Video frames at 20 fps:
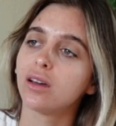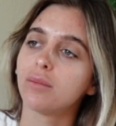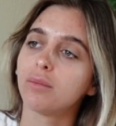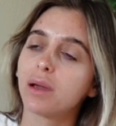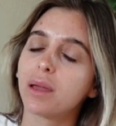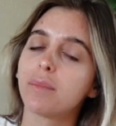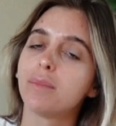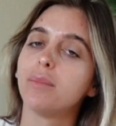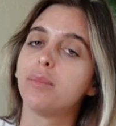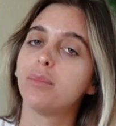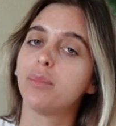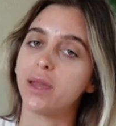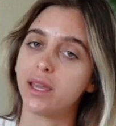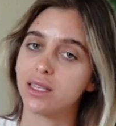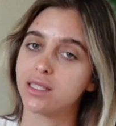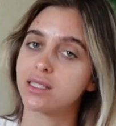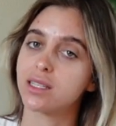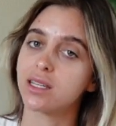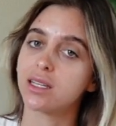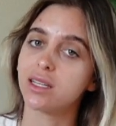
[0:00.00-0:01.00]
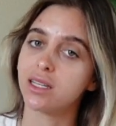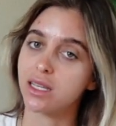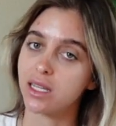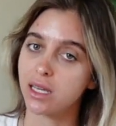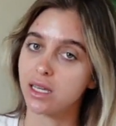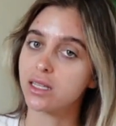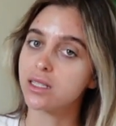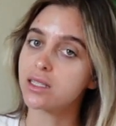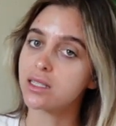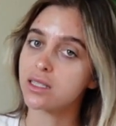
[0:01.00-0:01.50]
my basic
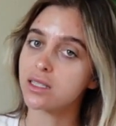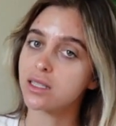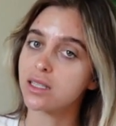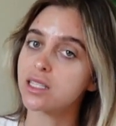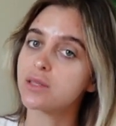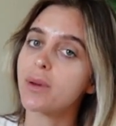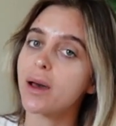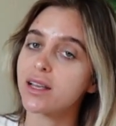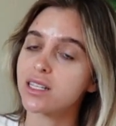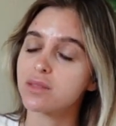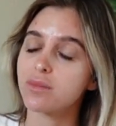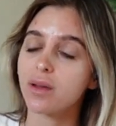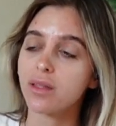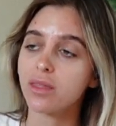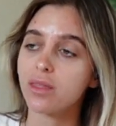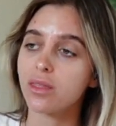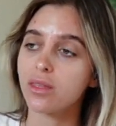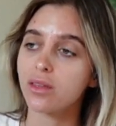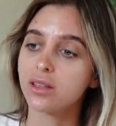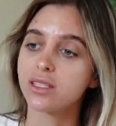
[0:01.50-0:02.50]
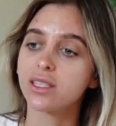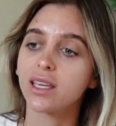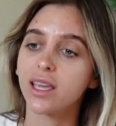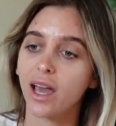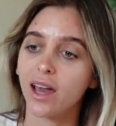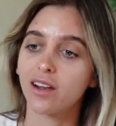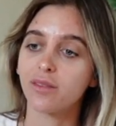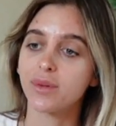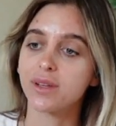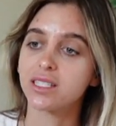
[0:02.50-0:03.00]
needs this past month to
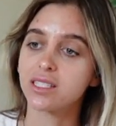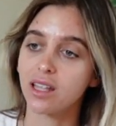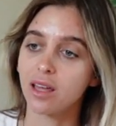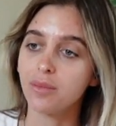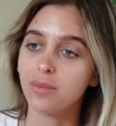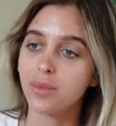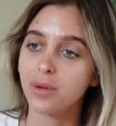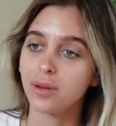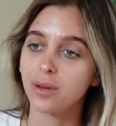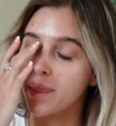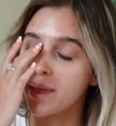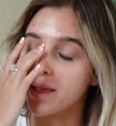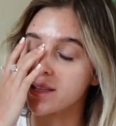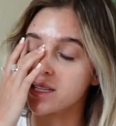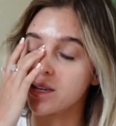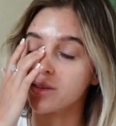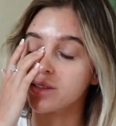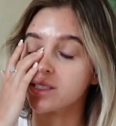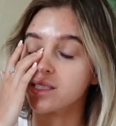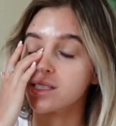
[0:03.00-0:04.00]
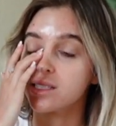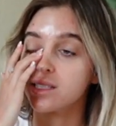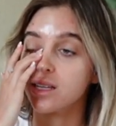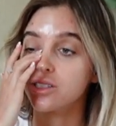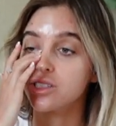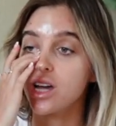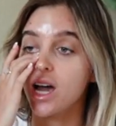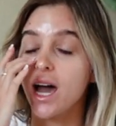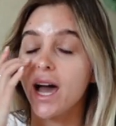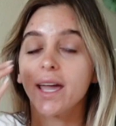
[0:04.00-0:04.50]
get out of my slump, because I was in
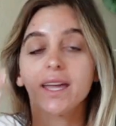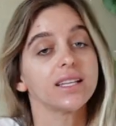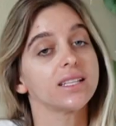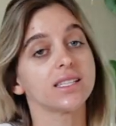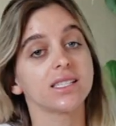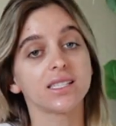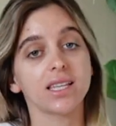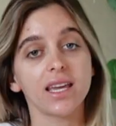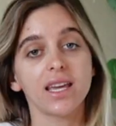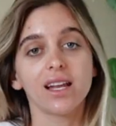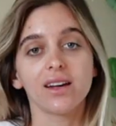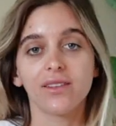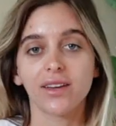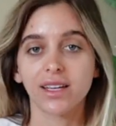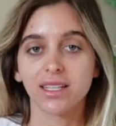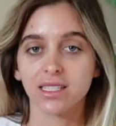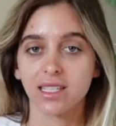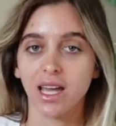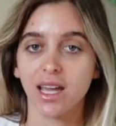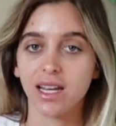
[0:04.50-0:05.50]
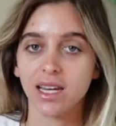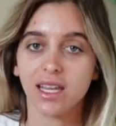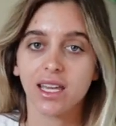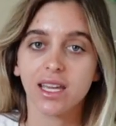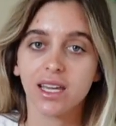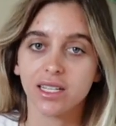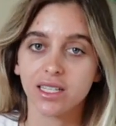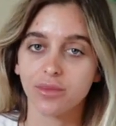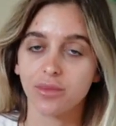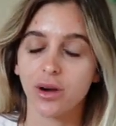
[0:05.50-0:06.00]
such a heightened state of anxiety
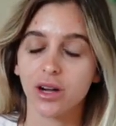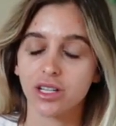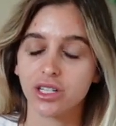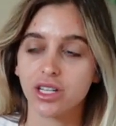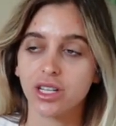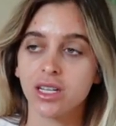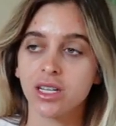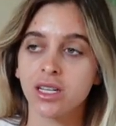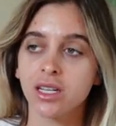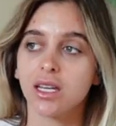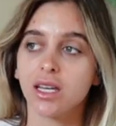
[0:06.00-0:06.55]
and depression,